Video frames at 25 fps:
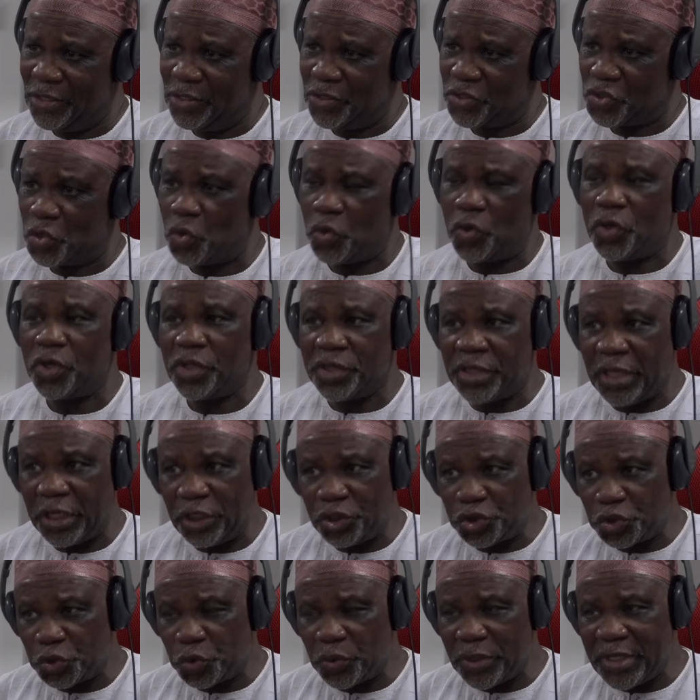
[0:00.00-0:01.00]
So the
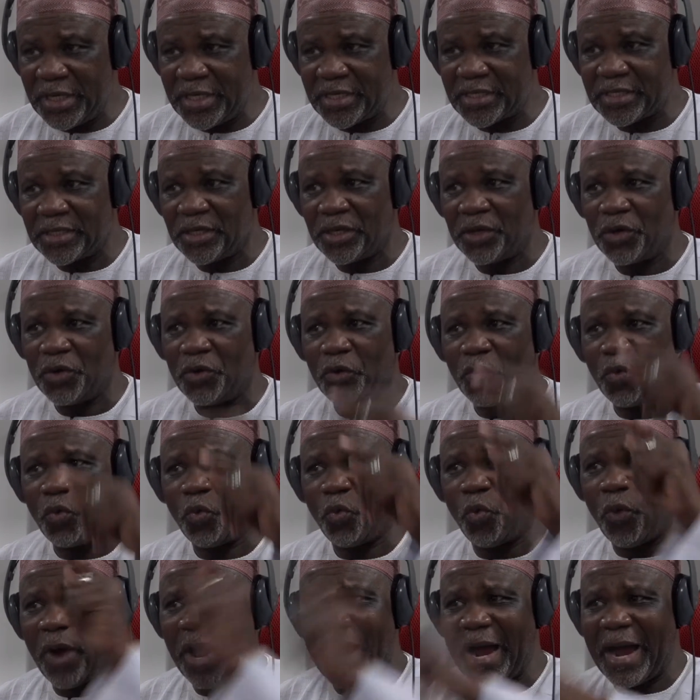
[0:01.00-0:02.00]
issue is,
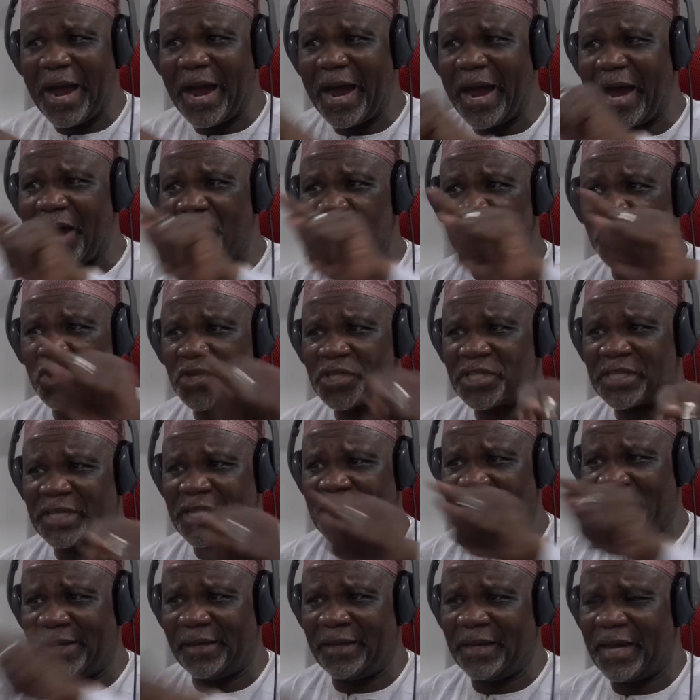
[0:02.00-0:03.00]
where are those
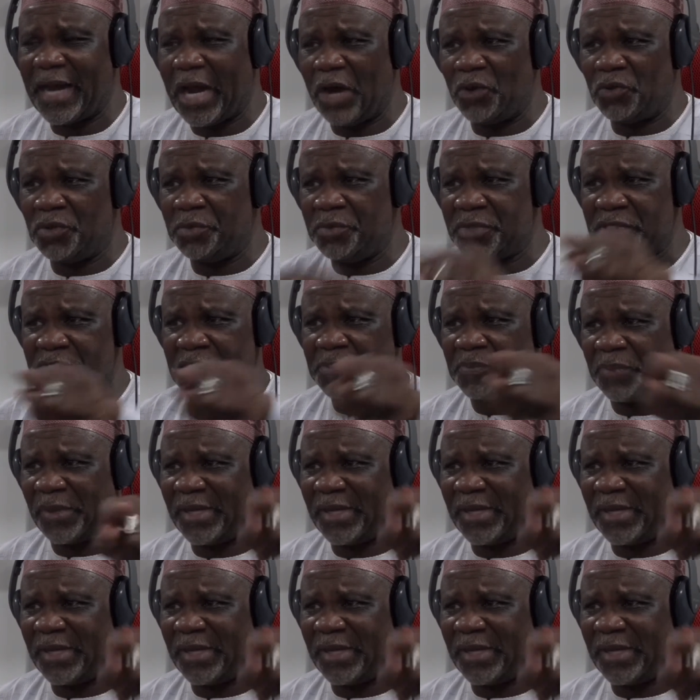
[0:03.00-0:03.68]
carrying out Mr.